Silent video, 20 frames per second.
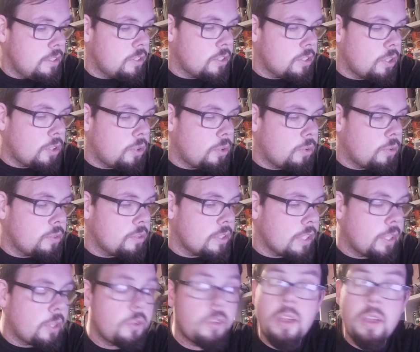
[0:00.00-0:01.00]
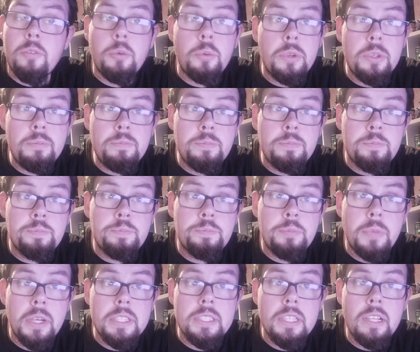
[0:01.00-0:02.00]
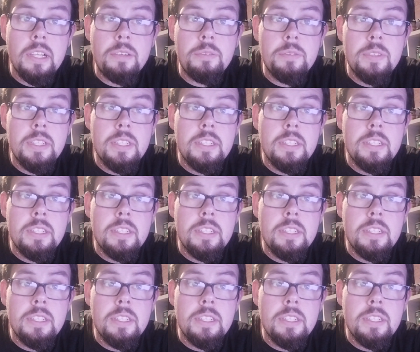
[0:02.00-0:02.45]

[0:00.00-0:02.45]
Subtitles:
so thank you to everyone, basically.